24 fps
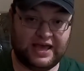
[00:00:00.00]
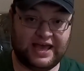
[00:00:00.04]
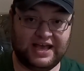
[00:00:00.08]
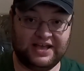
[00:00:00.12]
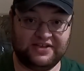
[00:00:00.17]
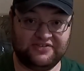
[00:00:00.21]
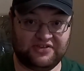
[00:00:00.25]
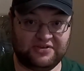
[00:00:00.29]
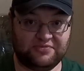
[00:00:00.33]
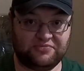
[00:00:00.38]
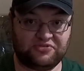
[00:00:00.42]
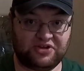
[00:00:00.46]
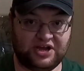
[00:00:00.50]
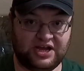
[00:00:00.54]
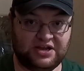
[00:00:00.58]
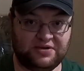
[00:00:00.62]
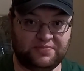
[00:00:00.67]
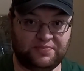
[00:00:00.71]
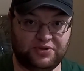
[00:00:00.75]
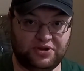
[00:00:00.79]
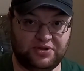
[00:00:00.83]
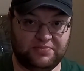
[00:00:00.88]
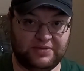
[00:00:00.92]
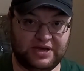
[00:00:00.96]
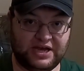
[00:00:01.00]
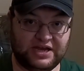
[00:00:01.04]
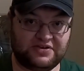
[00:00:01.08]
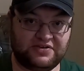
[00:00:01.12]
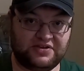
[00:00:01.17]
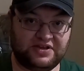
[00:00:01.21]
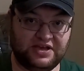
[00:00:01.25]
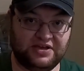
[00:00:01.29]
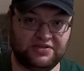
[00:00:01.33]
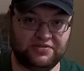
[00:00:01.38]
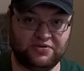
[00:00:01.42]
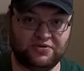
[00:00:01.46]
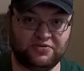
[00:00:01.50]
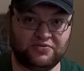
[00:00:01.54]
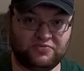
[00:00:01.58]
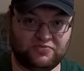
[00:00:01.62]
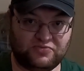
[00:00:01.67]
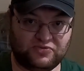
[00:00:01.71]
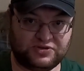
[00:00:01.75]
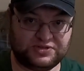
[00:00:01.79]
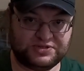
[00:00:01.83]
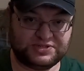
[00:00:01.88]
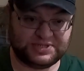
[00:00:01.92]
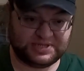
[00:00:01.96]
as I'm trying to put it back together.
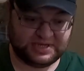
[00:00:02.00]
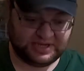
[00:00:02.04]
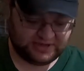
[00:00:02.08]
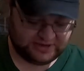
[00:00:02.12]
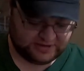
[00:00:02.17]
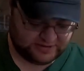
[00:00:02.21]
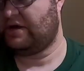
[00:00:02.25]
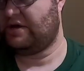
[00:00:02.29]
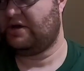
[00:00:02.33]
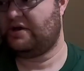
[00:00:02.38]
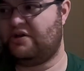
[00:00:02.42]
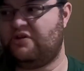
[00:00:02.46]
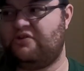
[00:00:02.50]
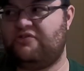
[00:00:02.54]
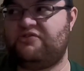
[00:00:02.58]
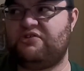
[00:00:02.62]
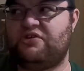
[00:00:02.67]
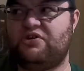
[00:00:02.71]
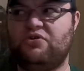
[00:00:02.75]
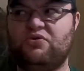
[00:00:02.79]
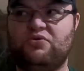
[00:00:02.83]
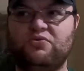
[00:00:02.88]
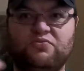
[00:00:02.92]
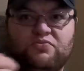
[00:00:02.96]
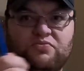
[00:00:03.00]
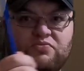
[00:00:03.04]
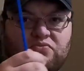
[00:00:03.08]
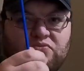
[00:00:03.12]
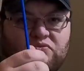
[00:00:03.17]
1 second. So